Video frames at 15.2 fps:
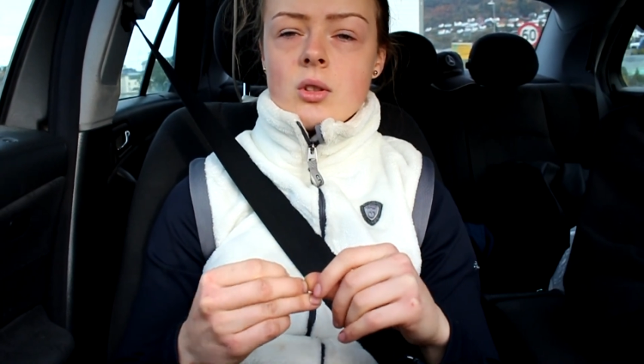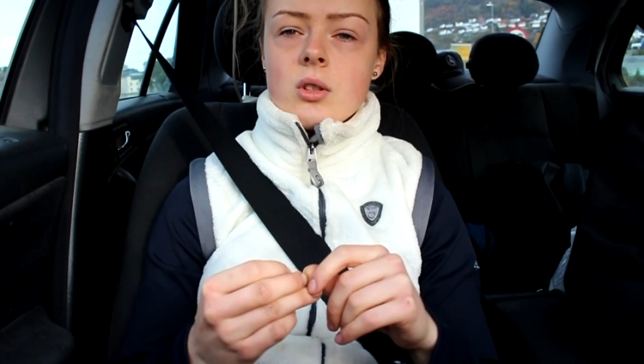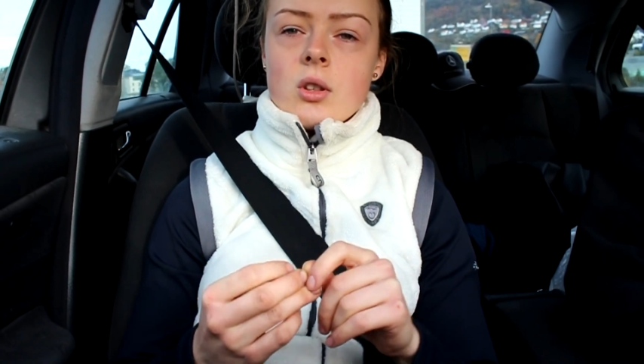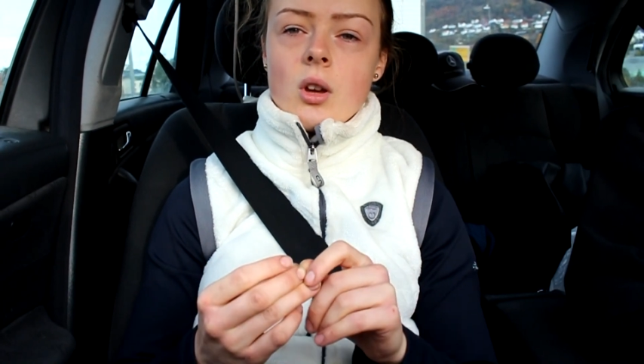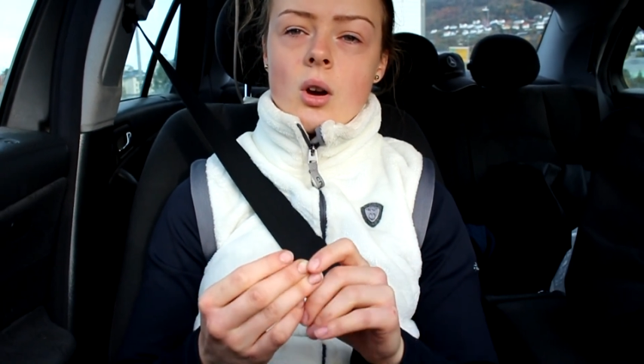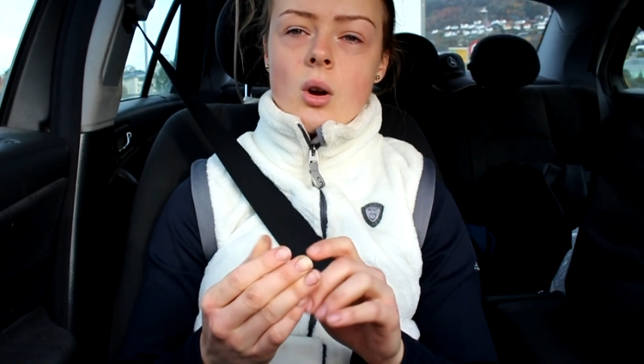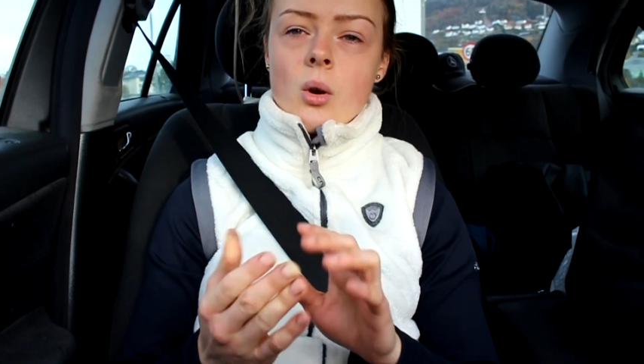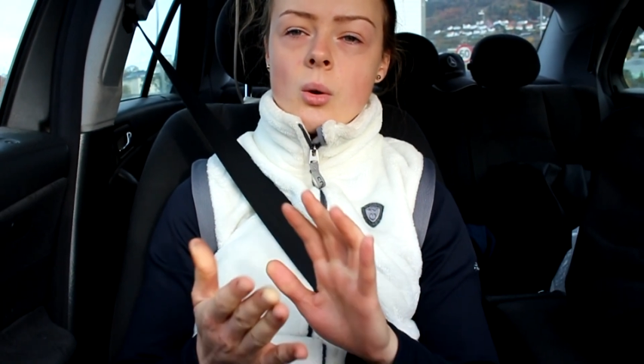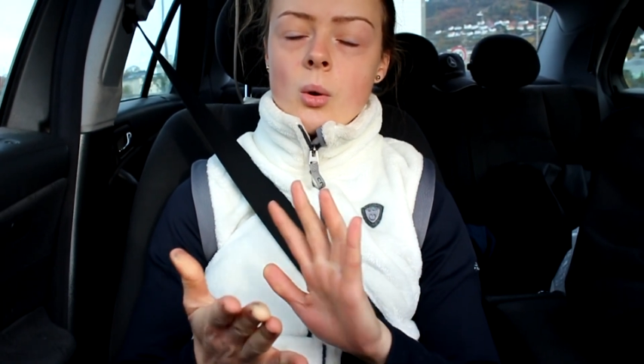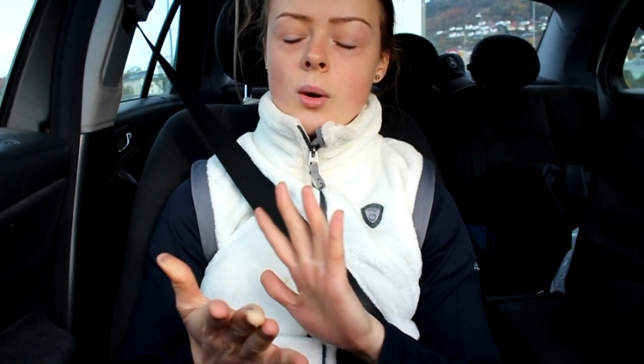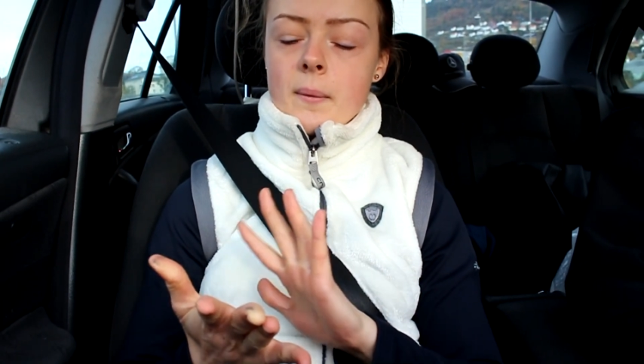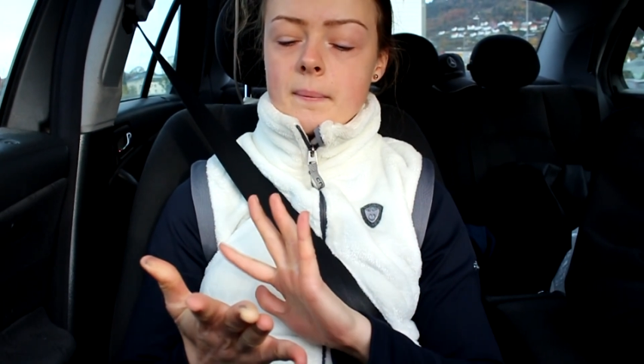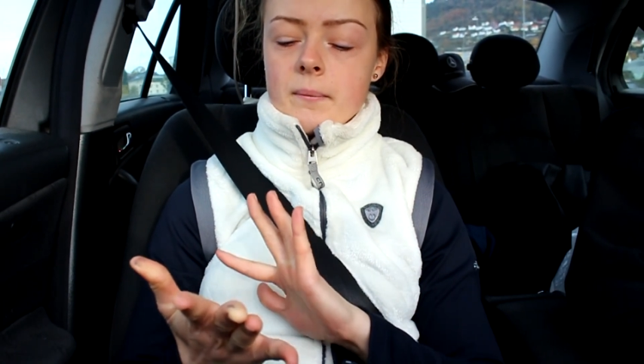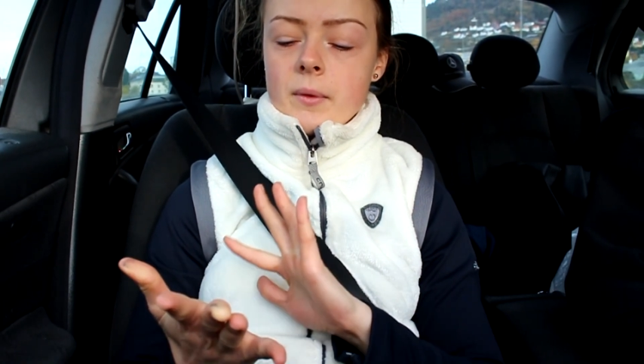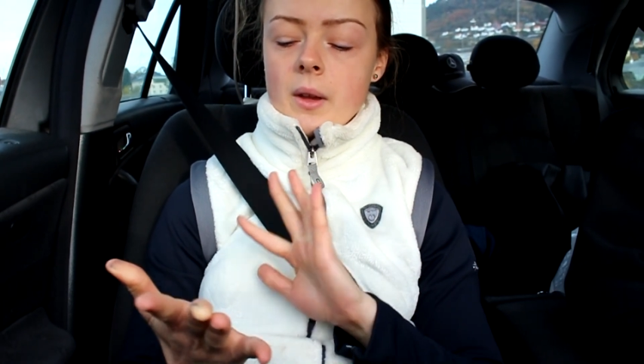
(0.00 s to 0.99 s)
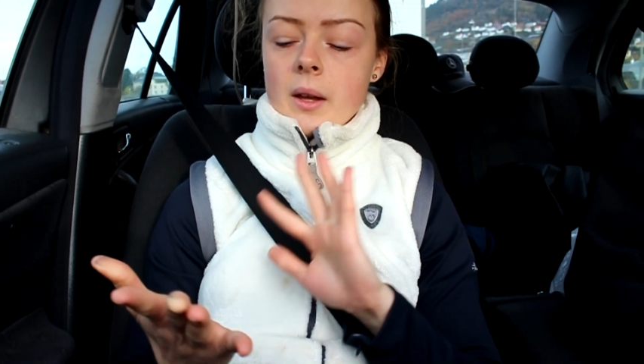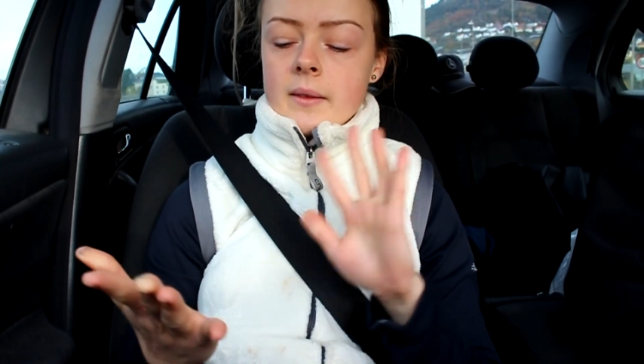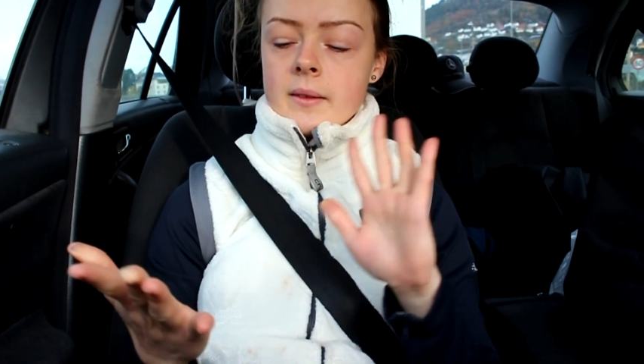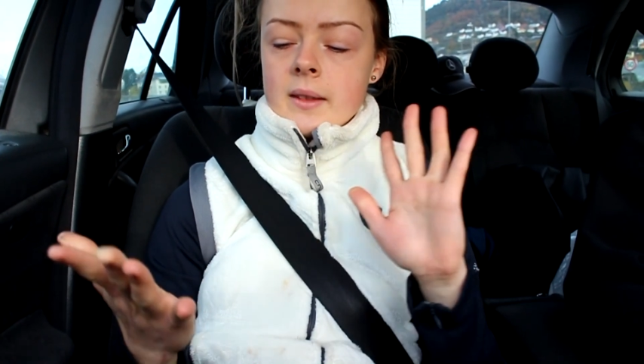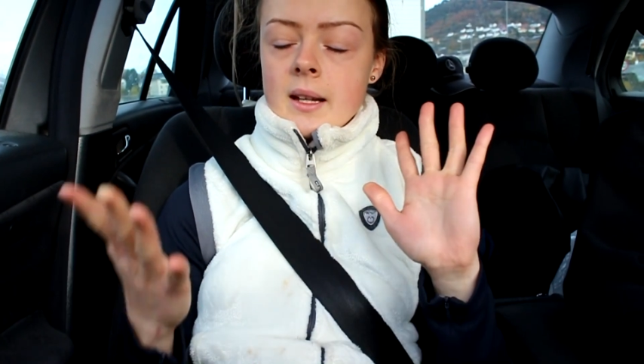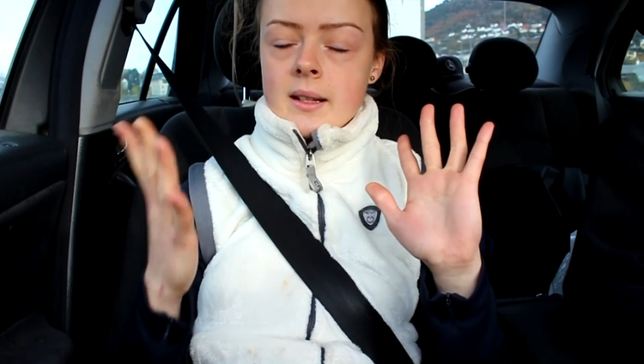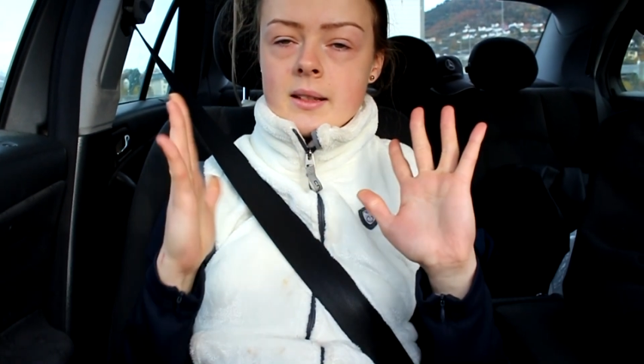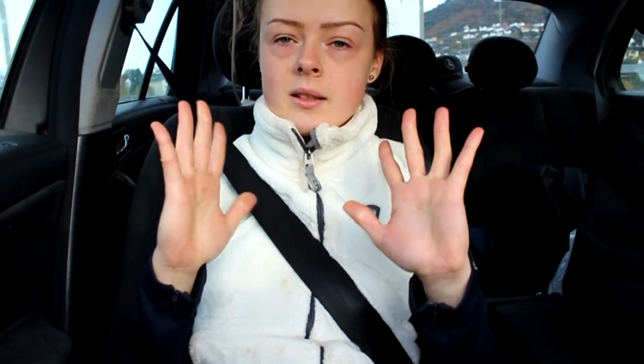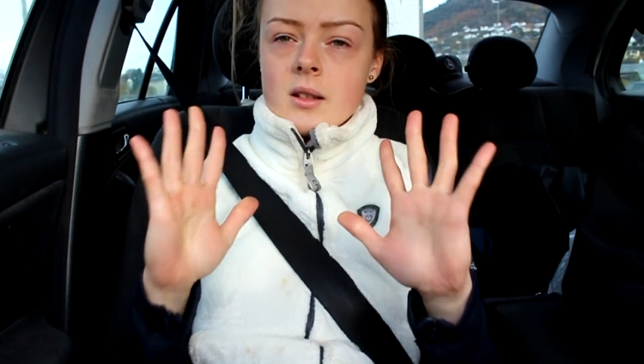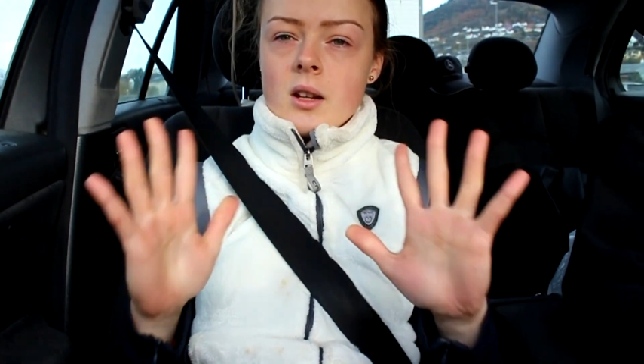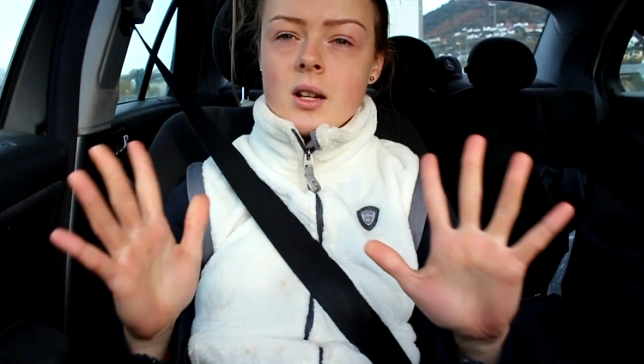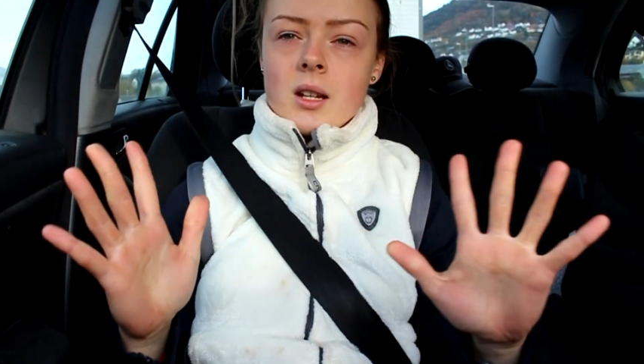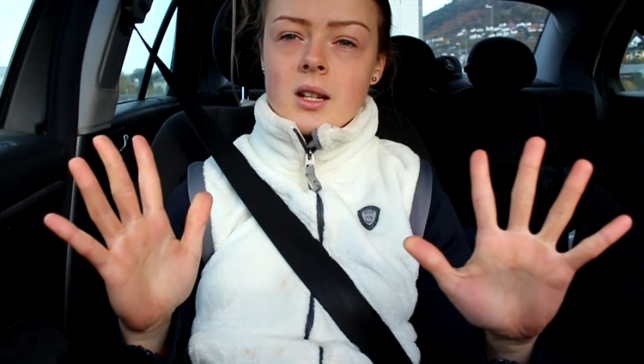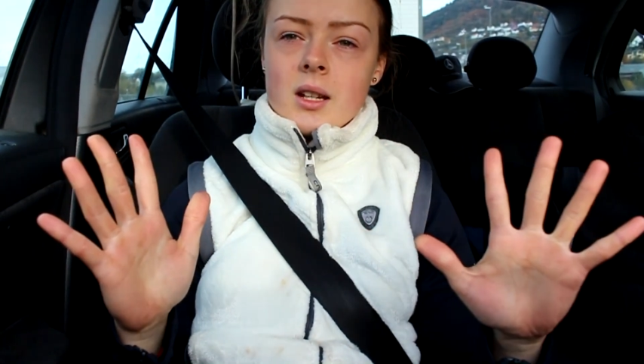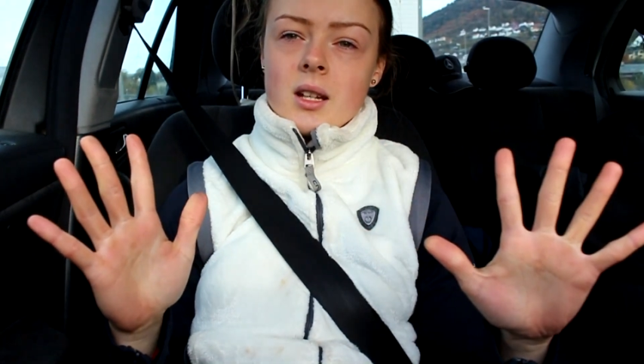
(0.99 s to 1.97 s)
so that's
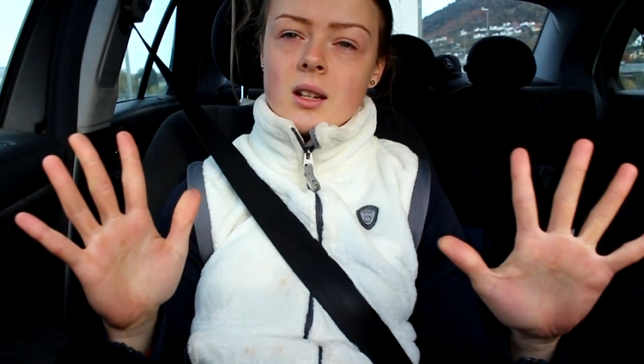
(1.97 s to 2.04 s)
like